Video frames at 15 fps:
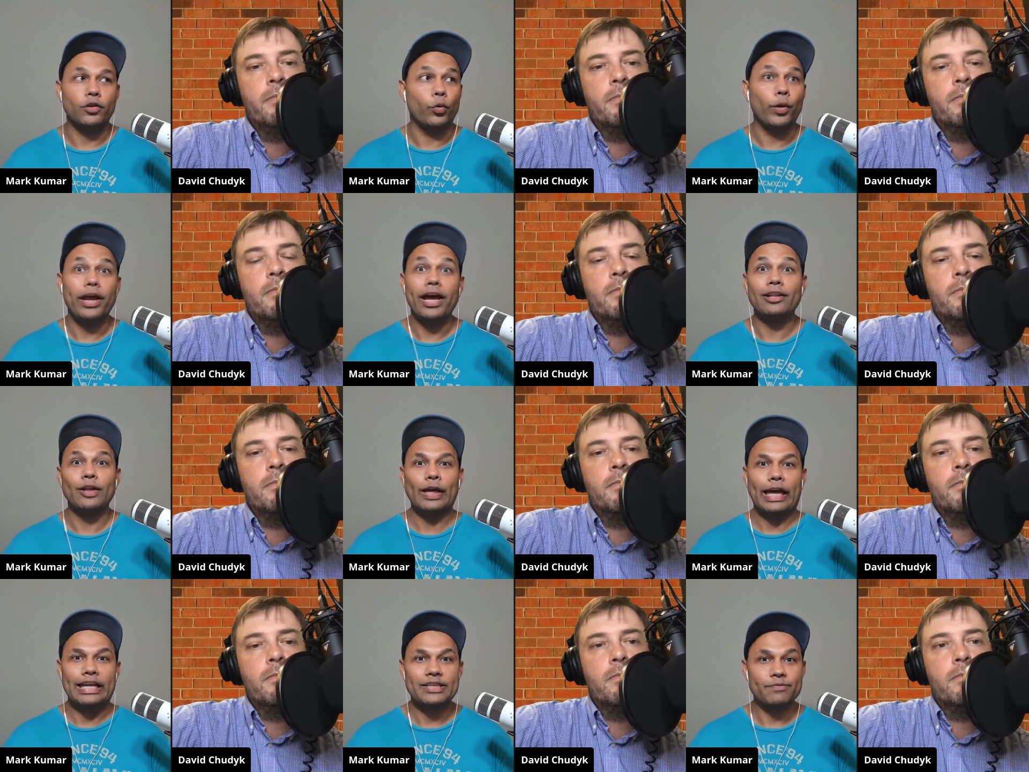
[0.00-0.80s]
Speaker 1: the way I
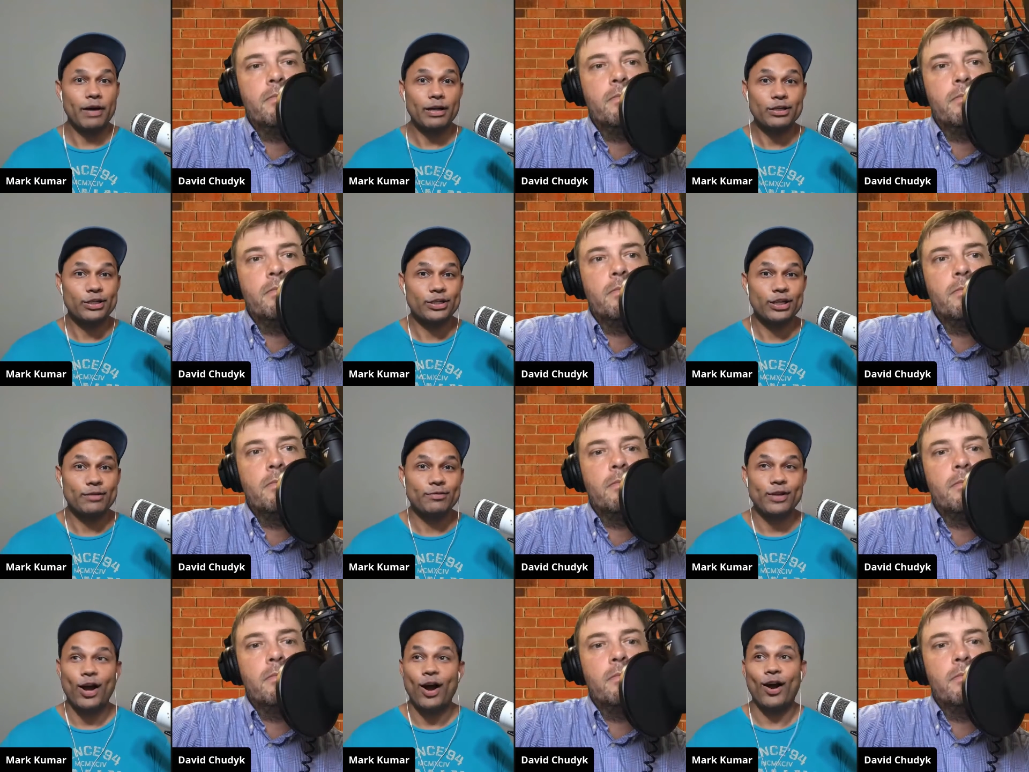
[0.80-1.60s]
look at
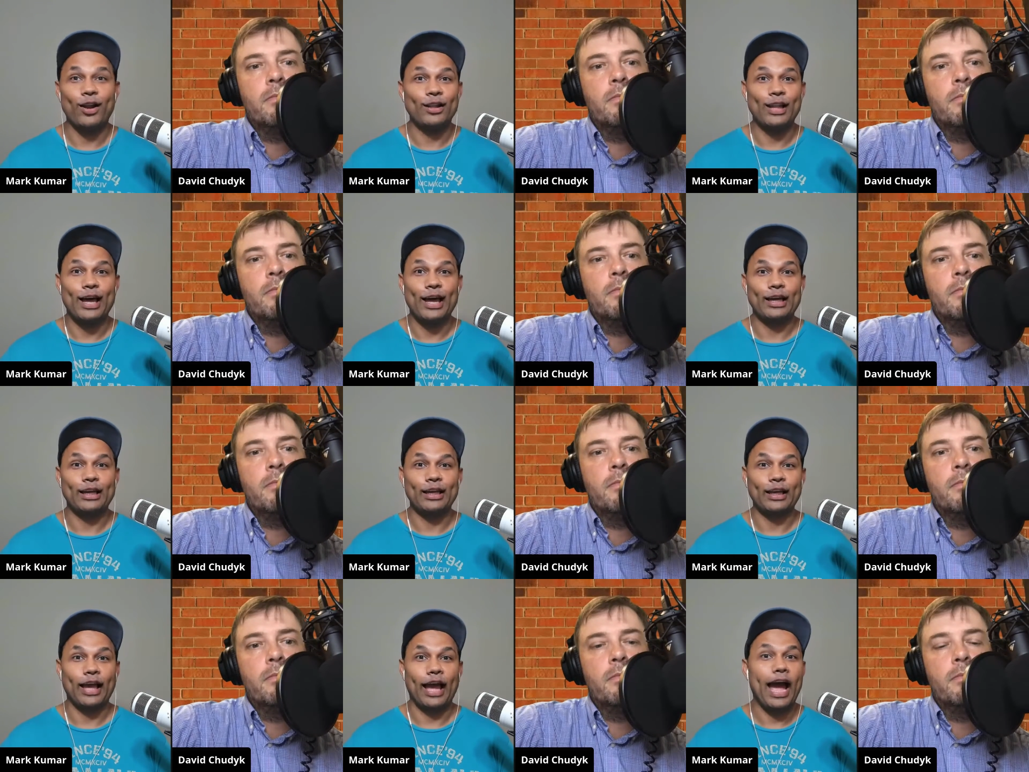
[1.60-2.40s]
sponsorships are
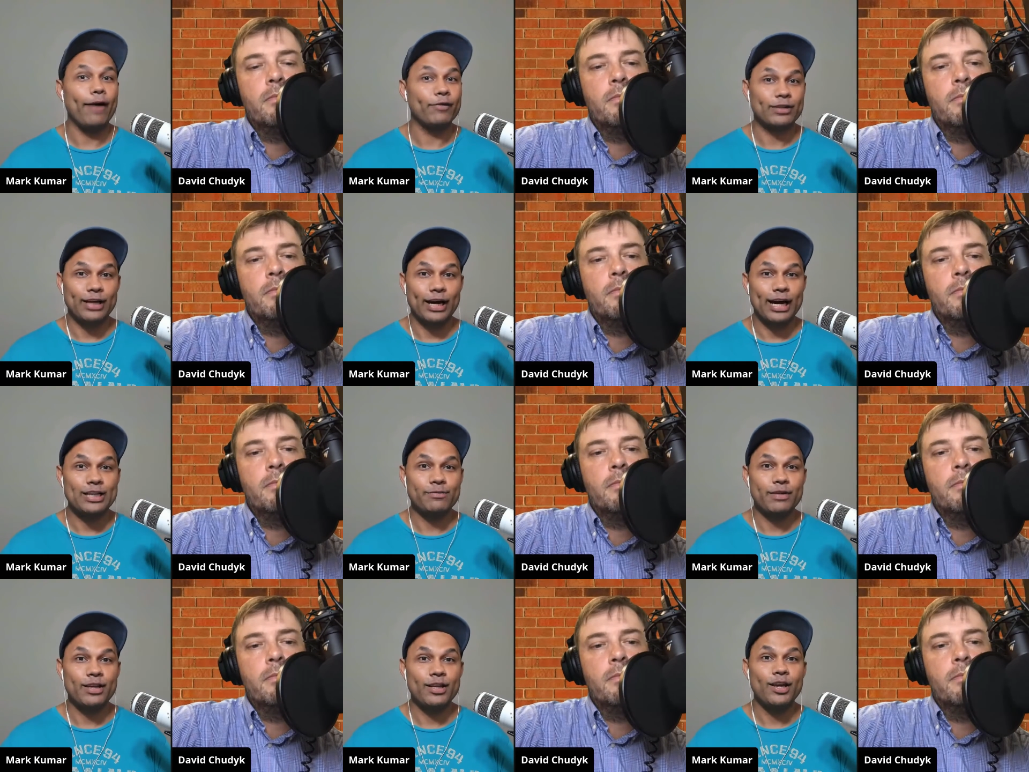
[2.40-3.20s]
like
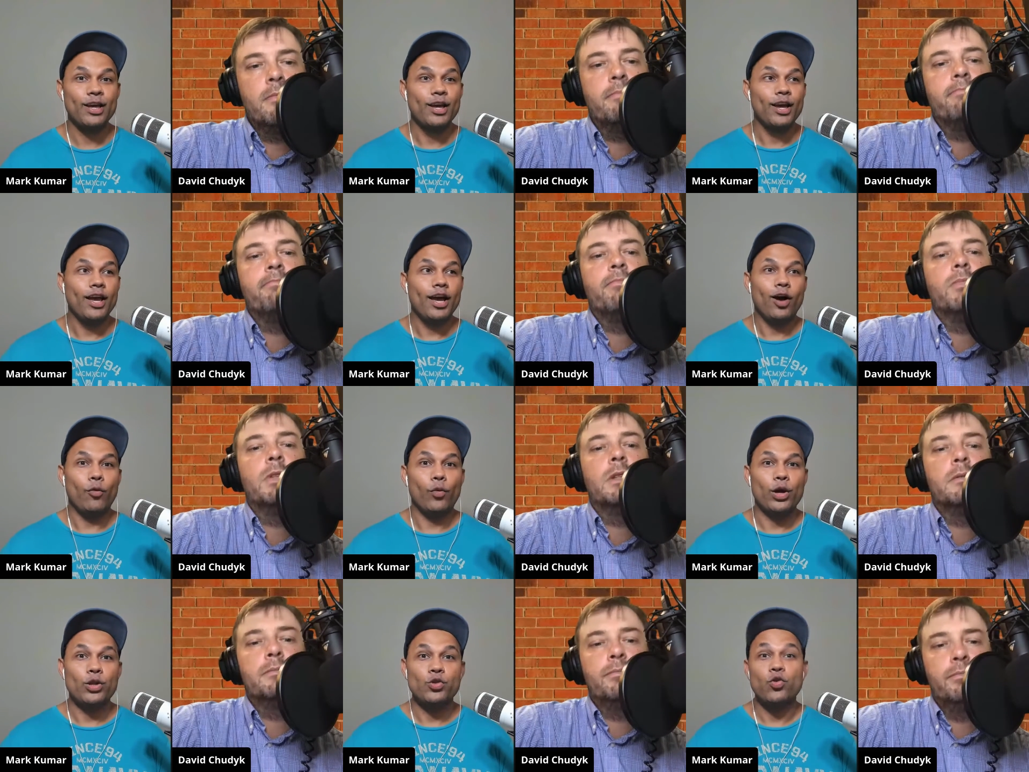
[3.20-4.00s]
advertisement
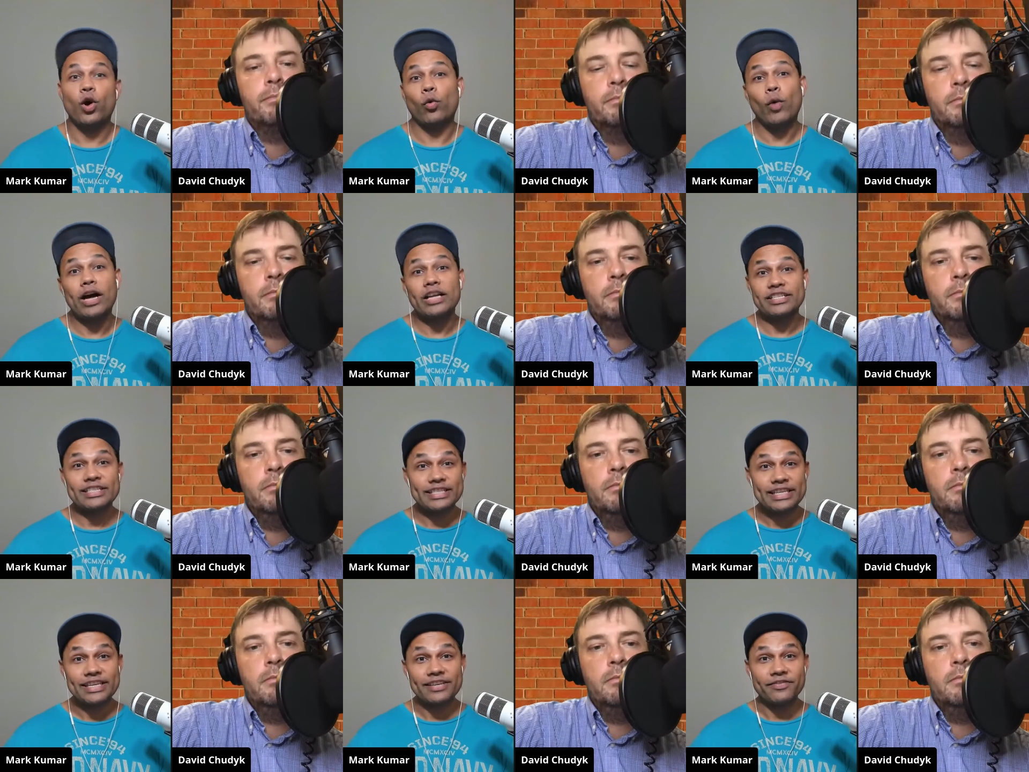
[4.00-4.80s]
when you are watching
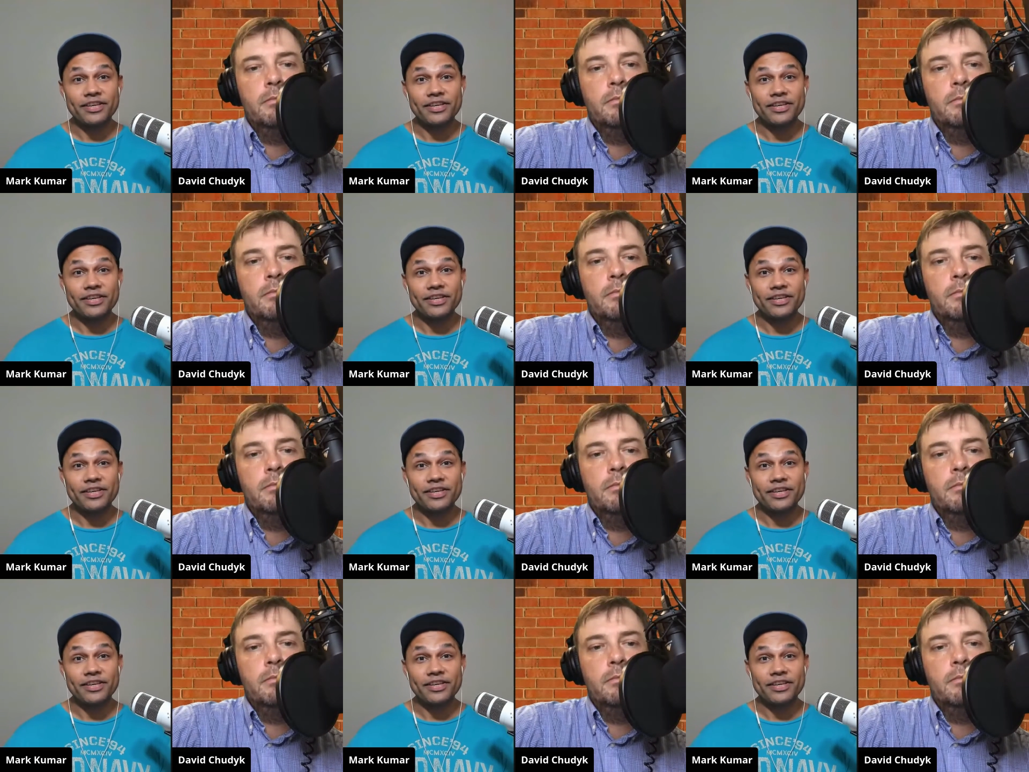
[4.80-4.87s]
T